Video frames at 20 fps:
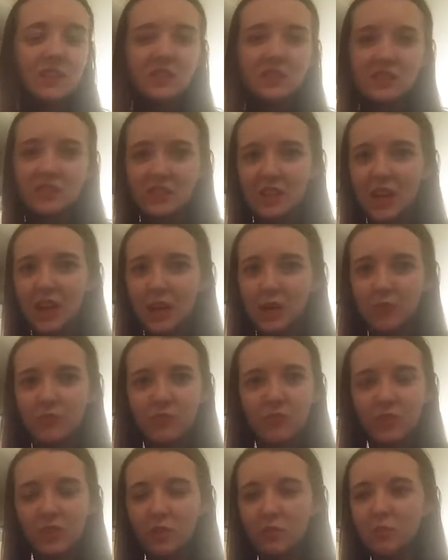
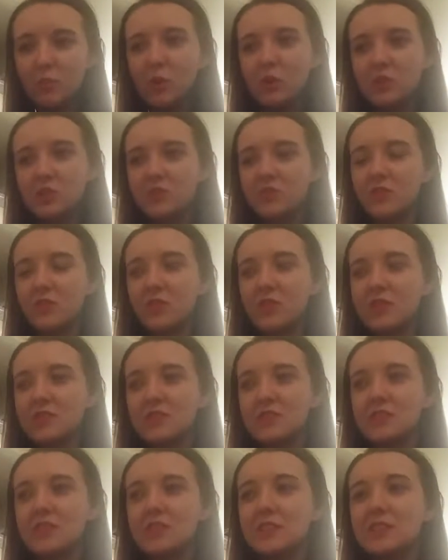stop for most of the
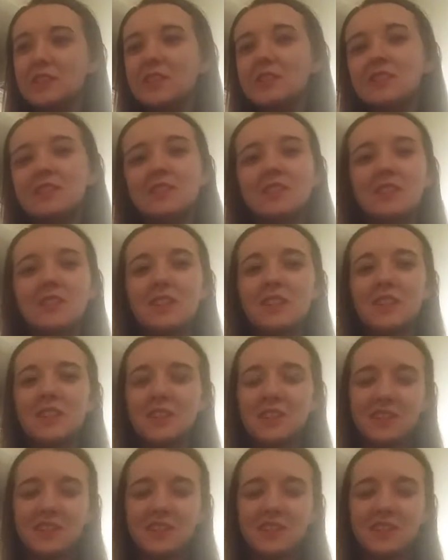rest of the year.